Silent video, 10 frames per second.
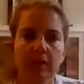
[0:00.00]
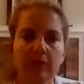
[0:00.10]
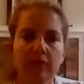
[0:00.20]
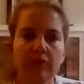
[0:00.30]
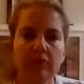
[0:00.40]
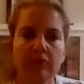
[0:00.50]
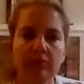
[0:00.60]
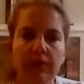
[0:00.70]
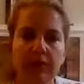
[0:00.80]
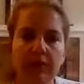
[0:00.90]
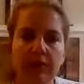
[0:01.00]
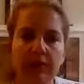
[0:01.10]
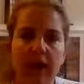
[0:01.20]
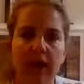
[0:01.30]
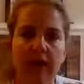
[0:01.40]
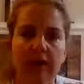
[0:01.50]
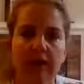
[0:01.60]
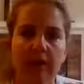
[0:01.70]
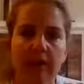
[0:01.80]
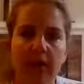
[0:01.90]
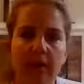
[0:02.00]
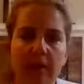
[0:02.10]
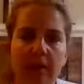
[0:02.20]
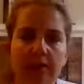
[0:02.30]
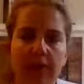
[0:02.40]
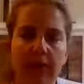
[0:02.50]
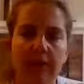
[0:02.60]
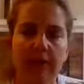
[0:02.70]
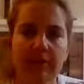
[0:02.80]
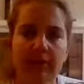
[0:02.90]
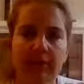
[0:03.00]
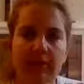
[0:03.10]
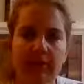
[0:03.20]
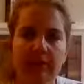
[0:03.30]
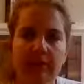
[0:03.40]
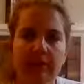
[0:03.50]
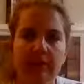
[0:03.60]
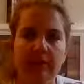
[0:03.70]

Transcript: And cross your right thigh on top of your left thigh.